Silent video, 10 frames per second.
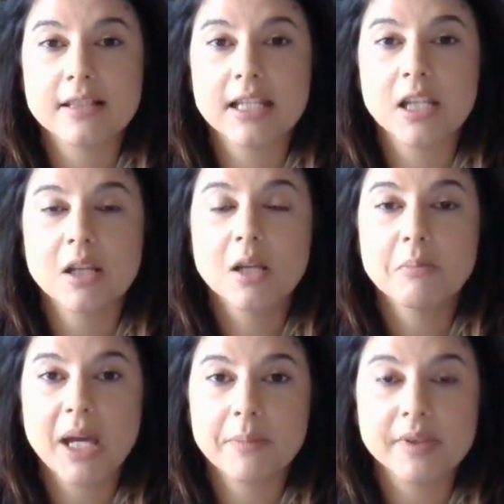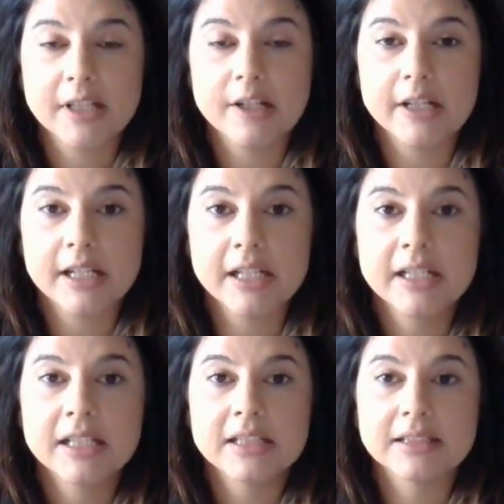the papillary
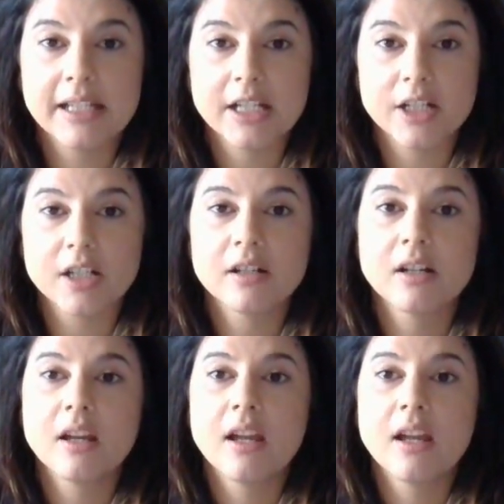layer